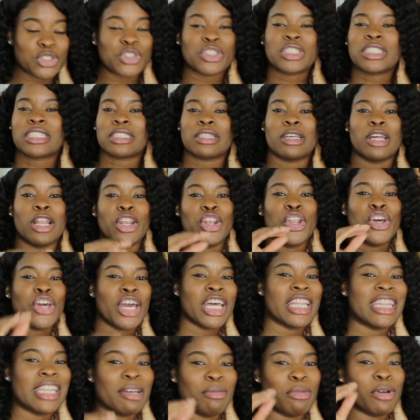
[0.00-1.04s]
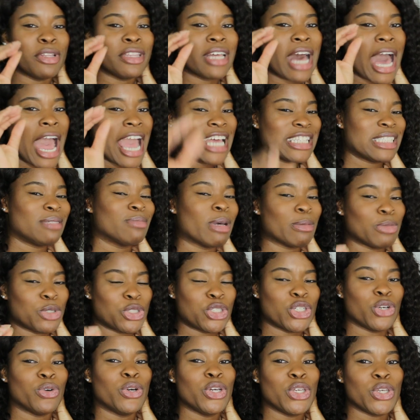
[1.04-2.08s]
Just look at the, the item I'm
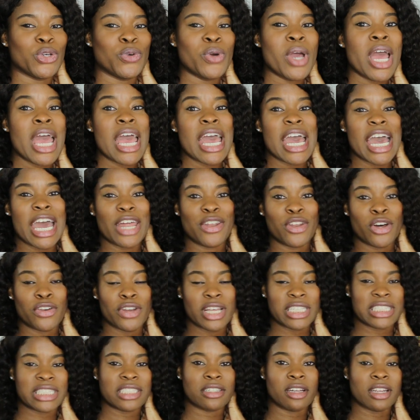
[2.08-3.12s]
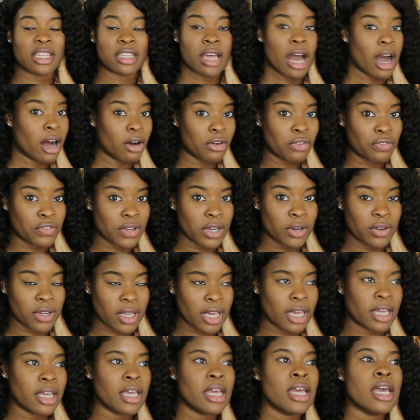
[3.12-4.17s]
showing you and not necessarily the outfit,
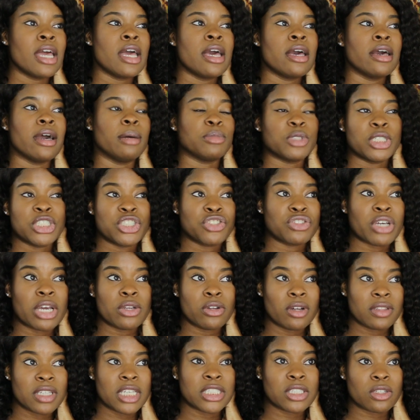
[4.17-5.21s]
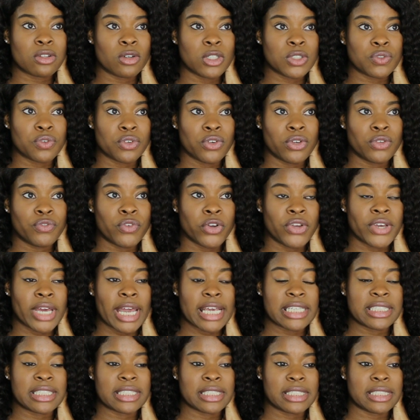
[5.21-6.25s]
okay? I'm just trying on these clothes for you for you
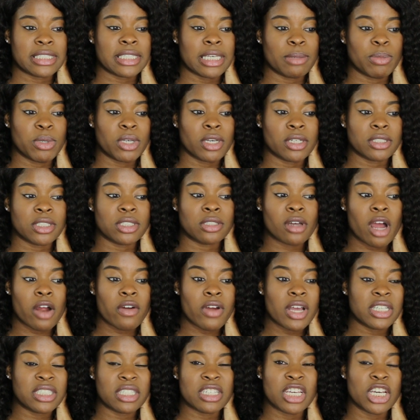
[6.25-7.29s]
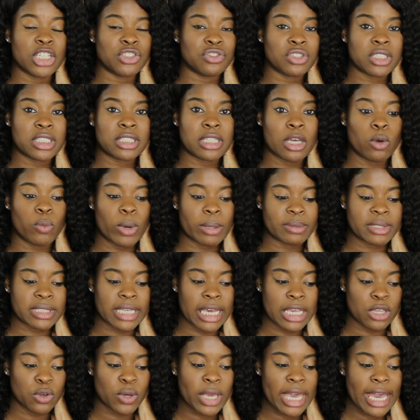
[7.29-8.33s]
guys to see because Zara is an interesting
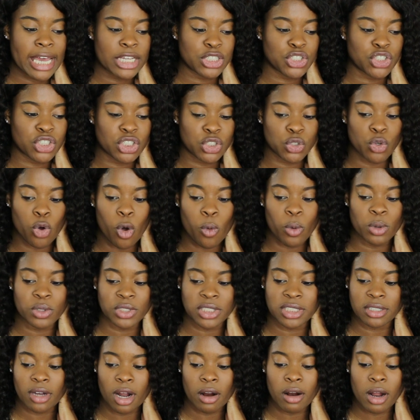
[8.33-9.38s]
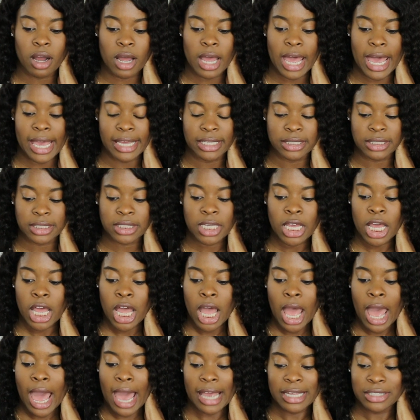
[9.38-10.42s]
website. You can't just go on Zara and
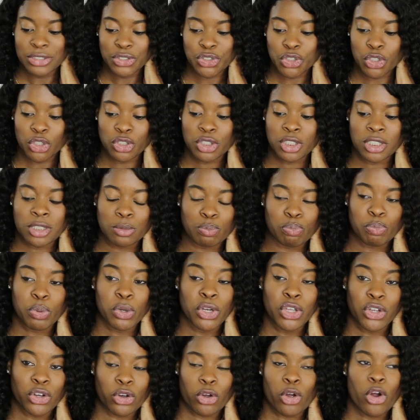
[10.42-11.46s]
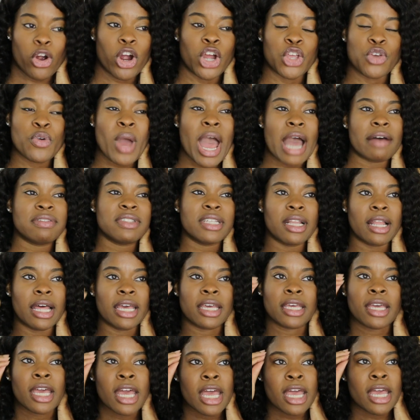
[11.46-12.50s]
and just put in your cart. You have to
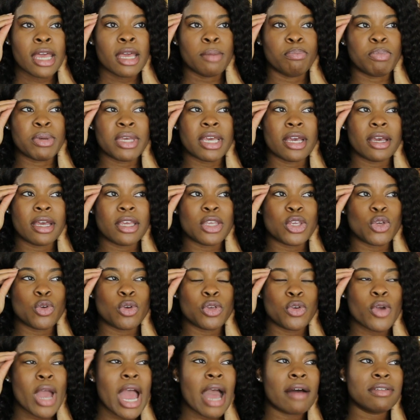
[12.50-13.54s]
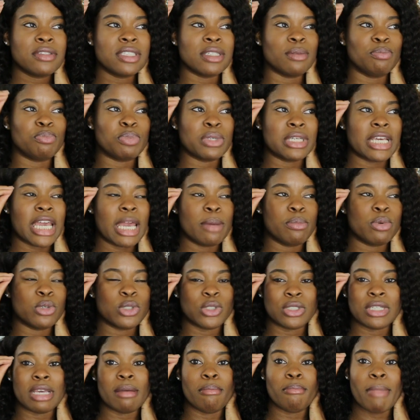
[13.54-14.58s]
like be you have to be able
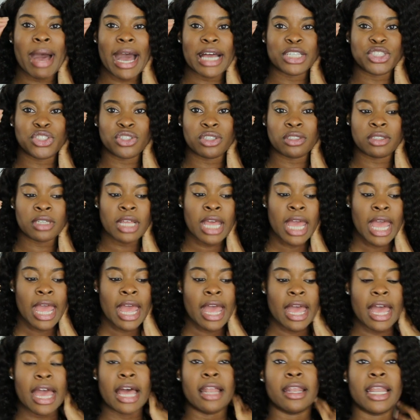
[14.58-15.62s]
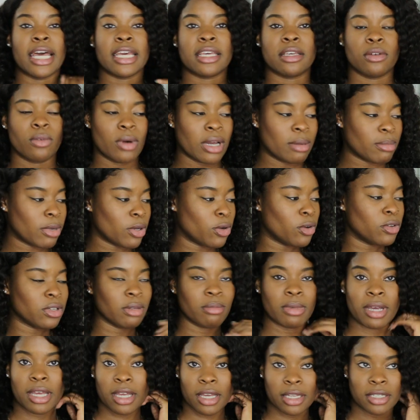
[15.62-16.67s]
to imagine and like why am I
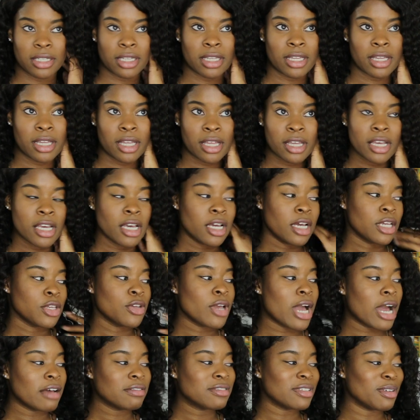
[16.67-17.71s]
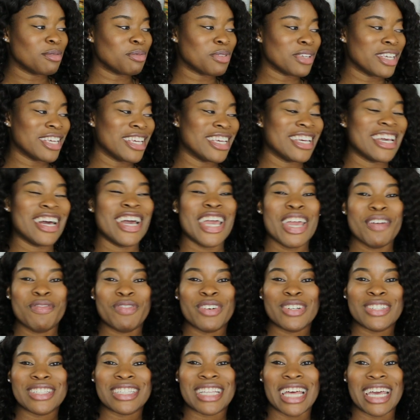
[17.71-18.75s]
holding my head? You have to be
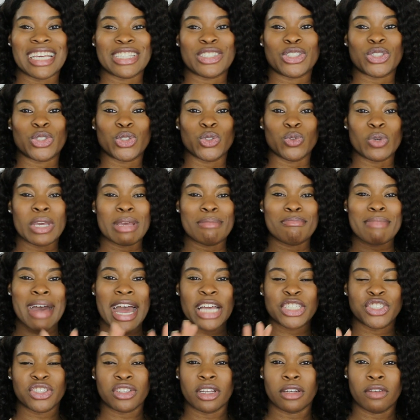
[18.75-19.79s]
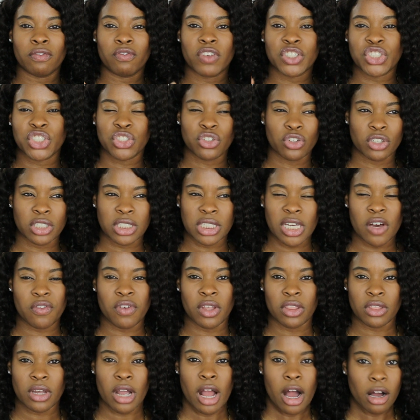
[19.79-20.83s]
able like to imagine and envision yourself
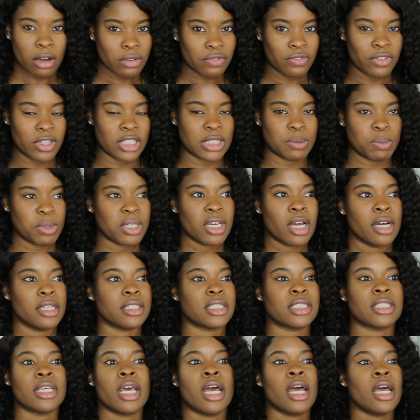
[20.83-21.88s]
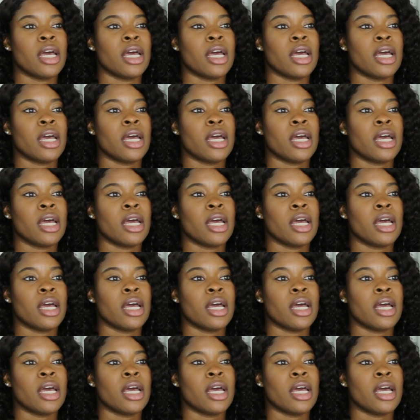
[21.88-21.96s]
in their outfits because